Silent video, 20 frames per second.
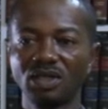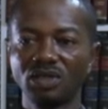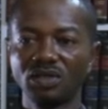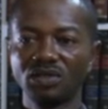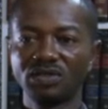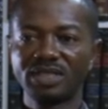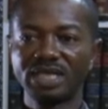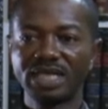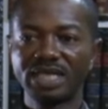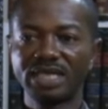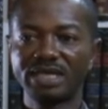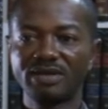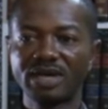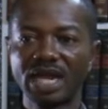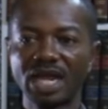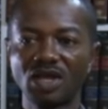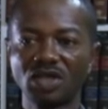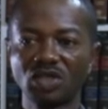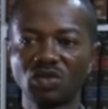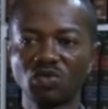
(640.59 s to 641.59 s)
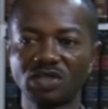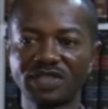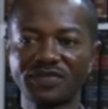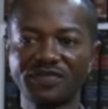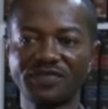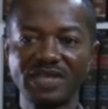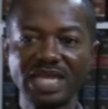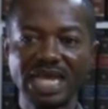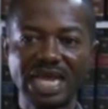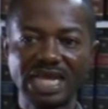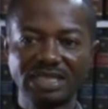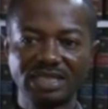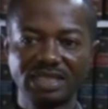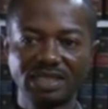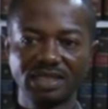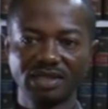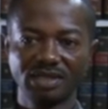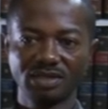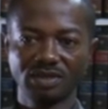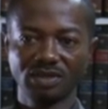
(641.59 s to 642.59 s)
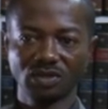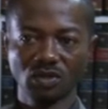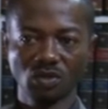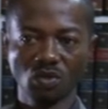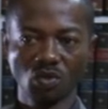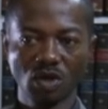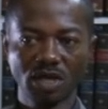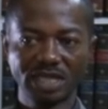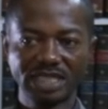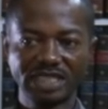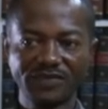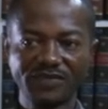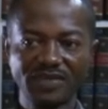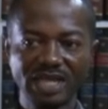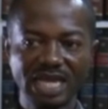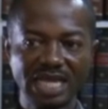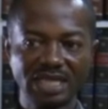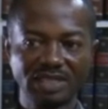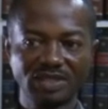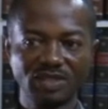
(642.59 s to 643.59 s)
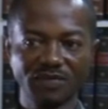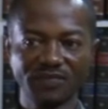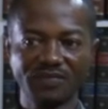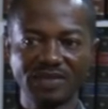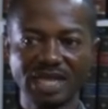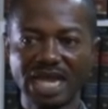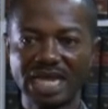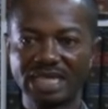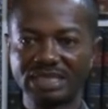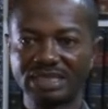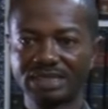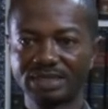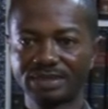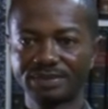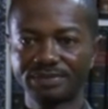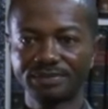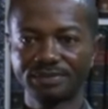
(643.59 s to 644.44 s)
You say the riot was fierce. So the word is fierce, not fierce.